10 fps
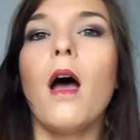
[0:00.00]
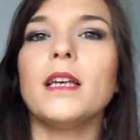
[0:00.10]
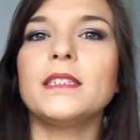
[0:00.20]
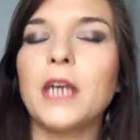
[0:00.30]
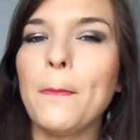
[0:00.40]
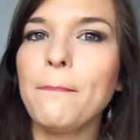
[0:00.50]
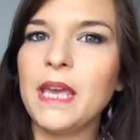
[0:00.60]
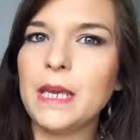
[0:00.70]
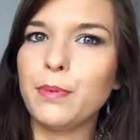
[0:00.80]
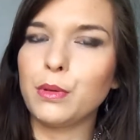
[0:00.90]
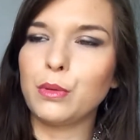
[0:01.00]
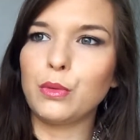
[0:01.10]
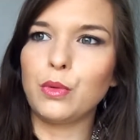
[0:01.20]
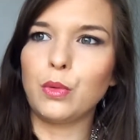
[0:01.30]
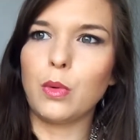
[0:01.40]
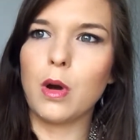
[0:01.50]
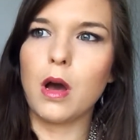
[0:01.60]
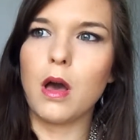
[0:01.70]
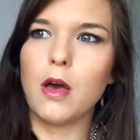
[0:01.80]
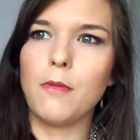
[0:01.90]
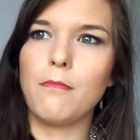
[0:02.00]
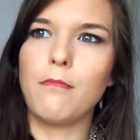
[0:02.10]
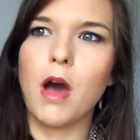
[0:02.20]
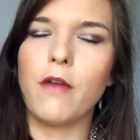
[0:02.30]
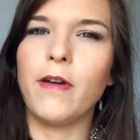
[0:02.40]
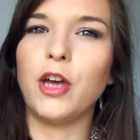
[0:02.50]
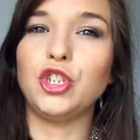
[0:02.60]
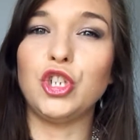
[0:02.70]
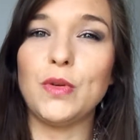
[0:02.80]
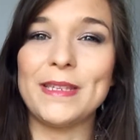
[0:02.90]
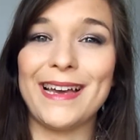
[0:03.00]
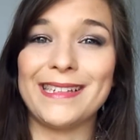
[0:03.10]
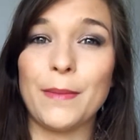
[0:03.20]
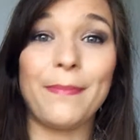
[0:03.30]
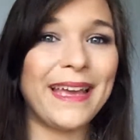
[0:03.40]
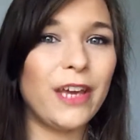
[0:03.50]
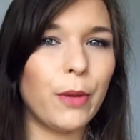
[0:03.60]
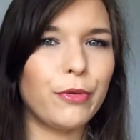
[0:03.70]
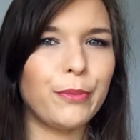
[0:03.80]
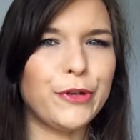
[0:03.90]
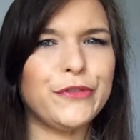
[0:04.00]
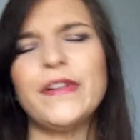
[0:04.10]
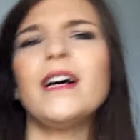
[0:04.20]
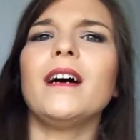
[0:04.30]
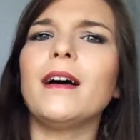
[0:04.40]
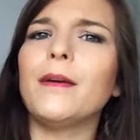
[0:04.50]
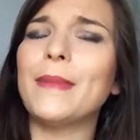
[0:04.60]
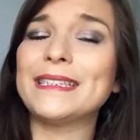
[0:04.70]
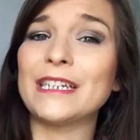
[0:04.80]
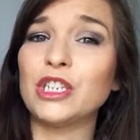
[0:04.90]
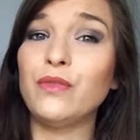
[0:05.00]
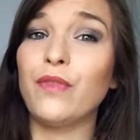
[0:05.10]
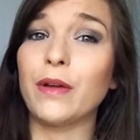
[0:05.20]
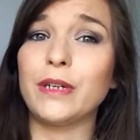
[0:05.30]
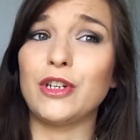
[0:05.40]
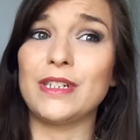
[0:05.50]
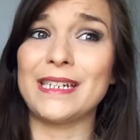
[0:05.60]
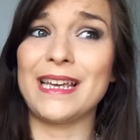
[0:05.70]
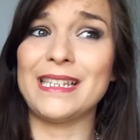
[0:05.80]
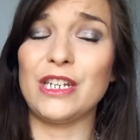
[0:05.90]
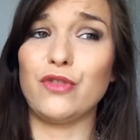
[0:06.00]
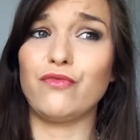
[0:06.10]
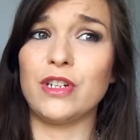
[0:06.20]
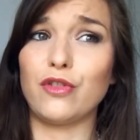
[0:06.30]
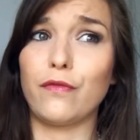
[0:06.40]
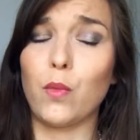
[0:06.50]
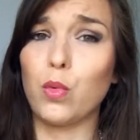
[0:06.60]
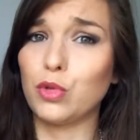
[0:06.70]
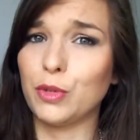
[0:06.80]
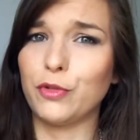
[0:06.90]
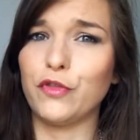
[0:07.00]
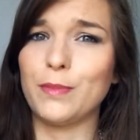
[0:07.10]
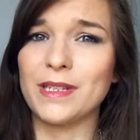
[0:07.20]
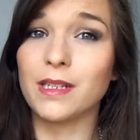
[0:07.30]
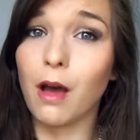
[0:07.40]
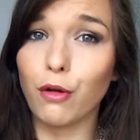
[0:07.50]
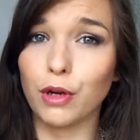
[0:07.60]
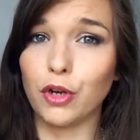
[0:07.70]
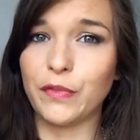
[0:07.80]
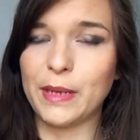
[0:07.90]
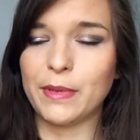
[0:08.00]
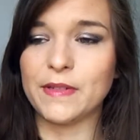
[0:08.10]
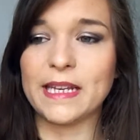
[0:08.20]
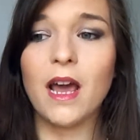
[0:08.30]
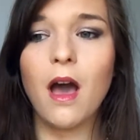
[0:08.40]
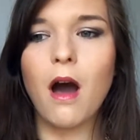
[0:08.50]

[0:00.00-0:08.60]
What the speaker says: Some people I've heard use it as a makeup remover. It's actually very good at getting rid of waterproof mascara, a lot of people have said.